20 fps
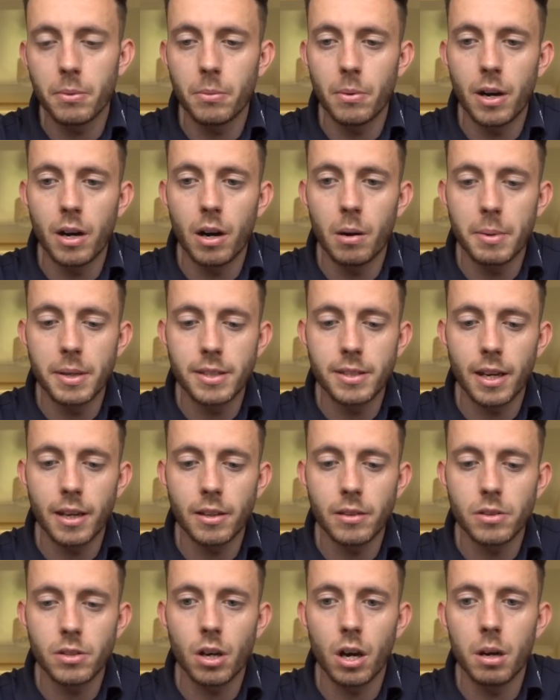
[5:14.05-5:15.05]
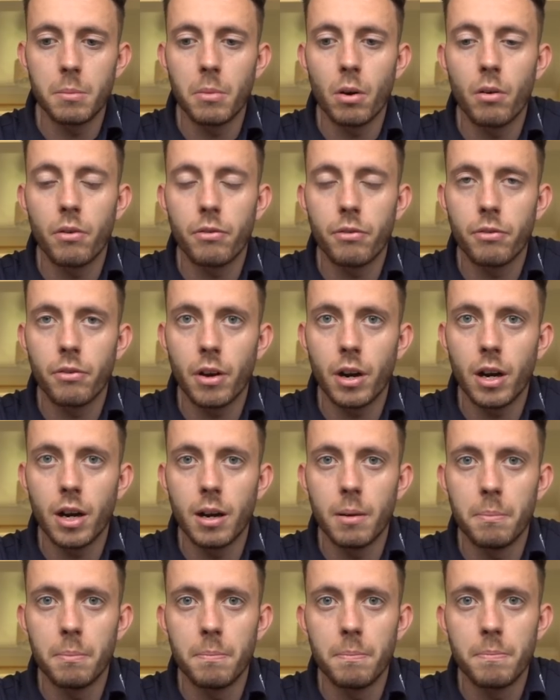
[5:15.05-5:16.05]
where I'll be taking time off.
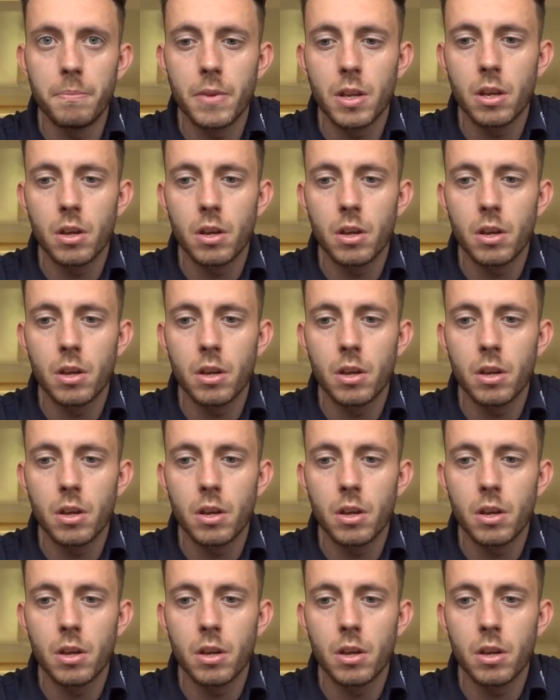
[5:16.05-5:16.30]
Um,